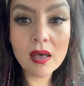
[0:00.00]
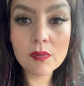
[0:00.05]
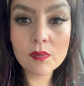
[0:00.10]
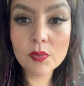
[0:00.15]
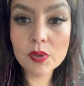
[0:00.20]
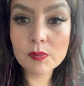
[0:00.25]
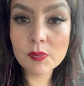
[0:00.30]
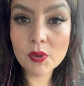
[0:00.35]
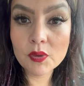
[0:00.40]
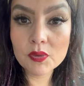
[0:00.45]

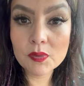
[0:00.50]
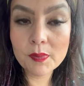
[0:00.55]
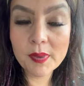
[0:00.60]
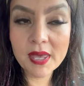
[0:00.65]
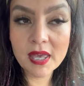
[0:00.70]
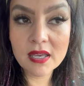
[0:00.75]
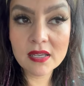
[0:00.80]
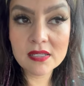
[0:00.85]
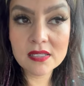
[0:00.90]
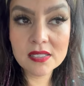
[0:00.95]
We both
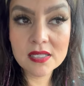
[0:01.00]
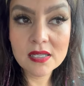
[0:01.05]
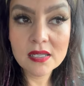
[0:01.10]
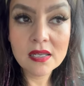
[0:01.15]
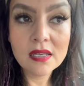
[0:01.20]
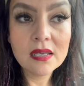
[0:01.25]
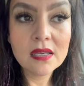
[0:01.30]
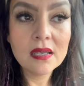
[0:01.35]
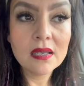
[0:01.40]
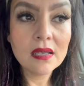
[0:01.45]
picked,
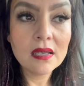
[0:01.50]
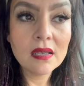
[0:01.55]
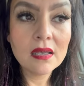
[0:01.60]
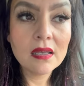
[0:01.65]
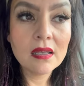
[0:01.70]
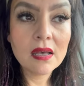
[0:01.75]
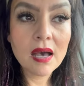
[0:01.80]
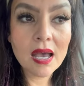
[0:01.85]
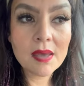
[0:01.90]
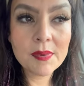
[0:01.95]
I